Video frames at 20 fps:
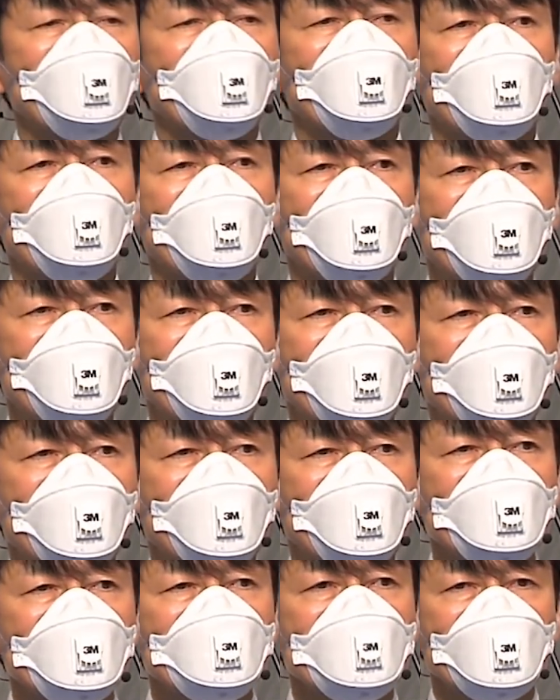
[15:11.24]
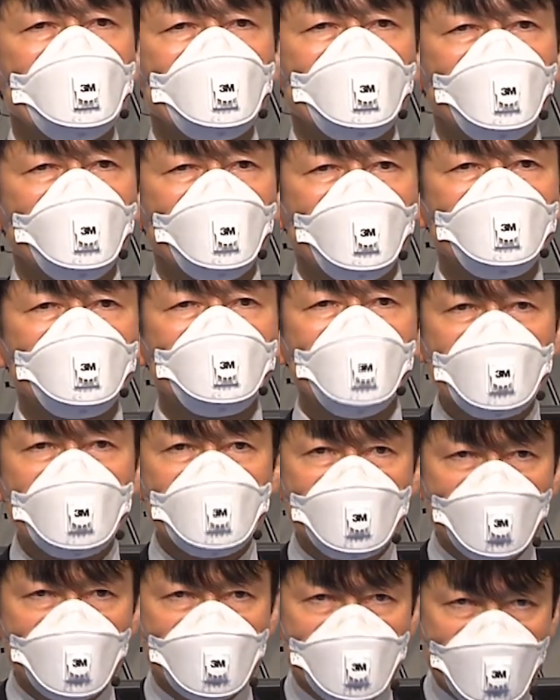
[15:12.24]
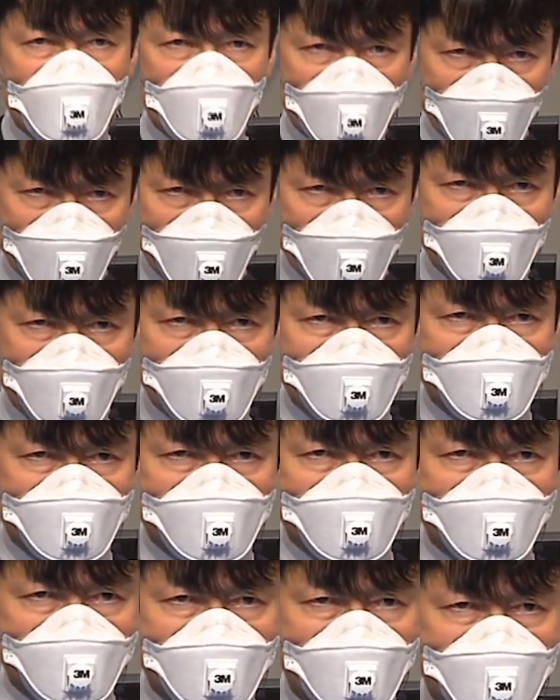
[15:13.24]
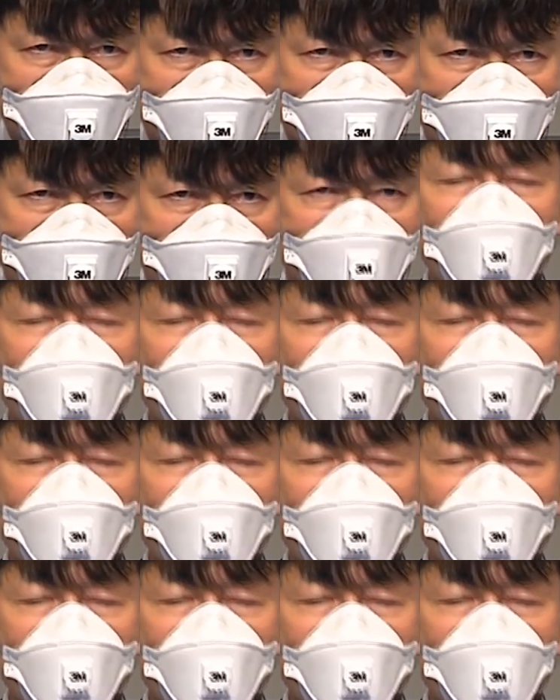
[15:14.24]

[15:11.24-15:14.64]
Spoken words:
the impact to our business. At the moment, there is a